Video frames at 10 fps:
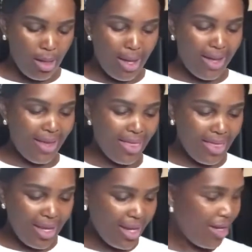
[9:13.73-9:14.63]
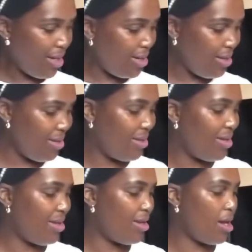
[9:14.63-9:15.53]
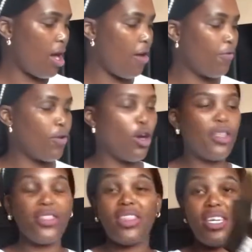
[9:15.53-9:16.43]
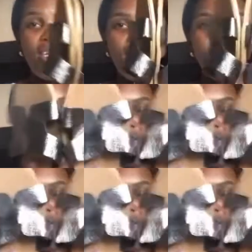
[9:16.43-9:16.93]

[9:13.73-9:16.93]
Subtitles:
And then I've got these